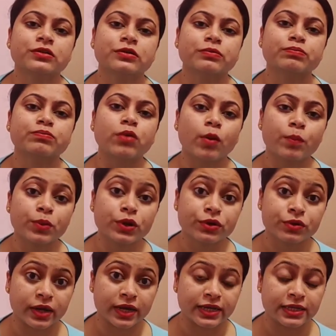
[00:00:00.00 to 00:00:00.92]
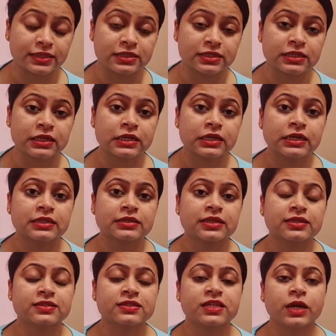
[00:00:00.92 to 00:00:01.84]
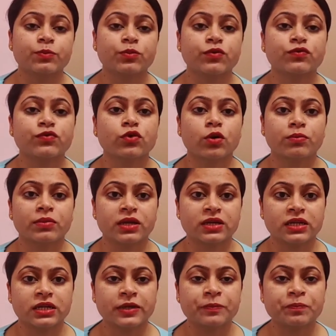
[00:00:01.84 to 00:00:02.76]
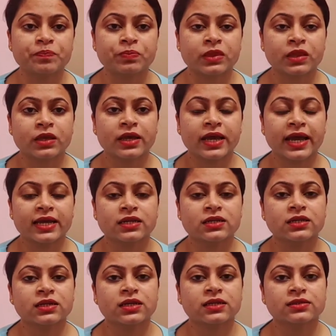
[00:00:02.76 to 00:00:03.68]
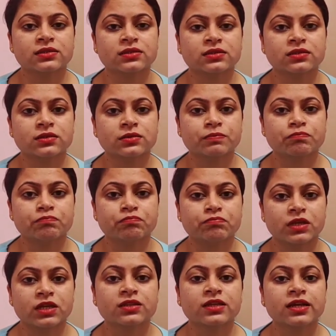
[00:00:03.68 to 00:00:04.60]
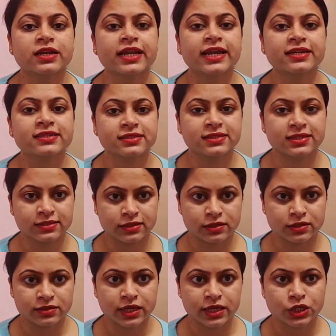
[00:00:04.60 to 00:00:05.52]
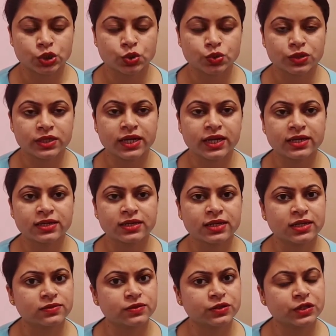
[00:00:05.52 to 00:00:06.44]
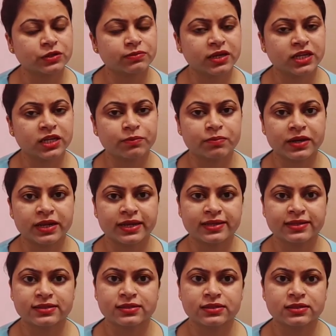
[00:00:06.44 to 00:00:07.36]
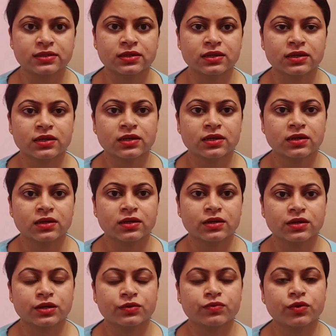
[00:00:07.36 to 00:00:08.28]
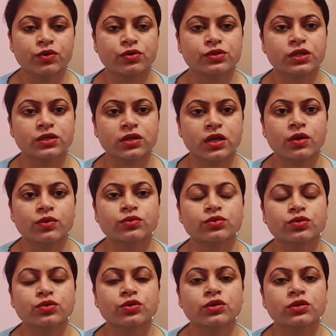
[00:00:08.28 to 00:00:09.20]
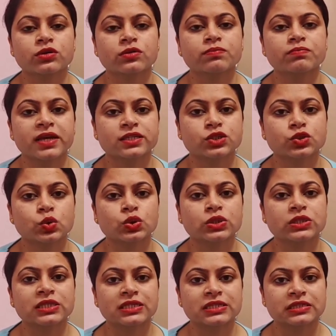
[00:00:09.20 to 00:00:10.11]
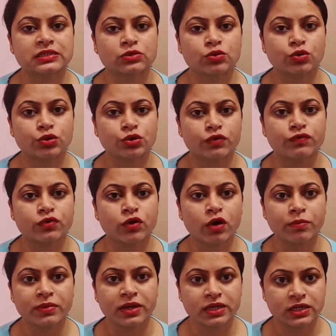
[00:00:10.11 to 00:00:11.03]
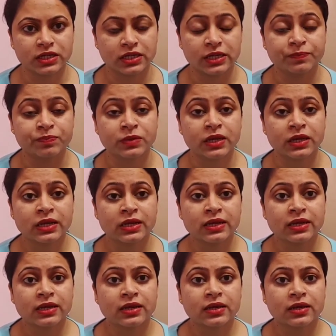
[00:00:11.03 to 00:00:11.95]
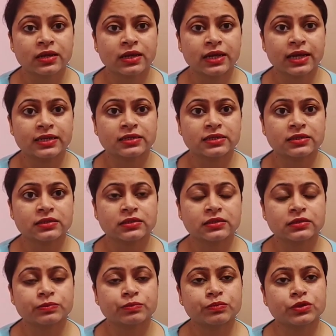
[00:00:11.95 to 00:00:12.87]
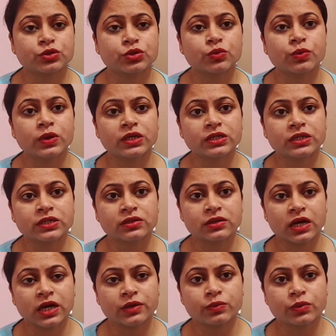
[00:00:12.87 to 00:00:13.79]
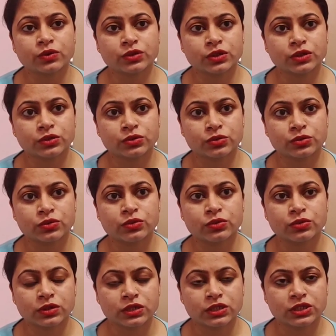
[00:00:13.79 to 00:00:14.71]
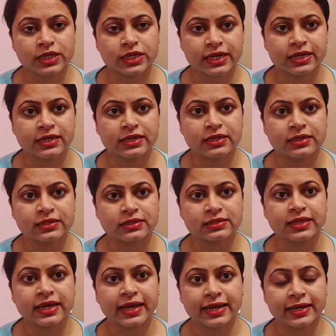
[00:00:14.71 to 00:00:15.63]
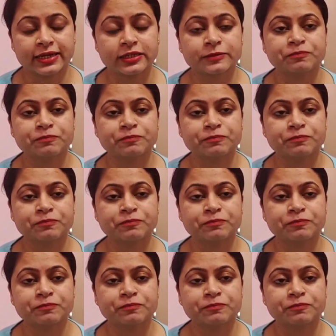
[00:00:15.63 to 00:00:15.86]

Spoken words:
popularized this type of comedy, and he has in the late 16th century, and he has written many plays revolves around or based on this sort of comedy. And so what I wanted to tell is that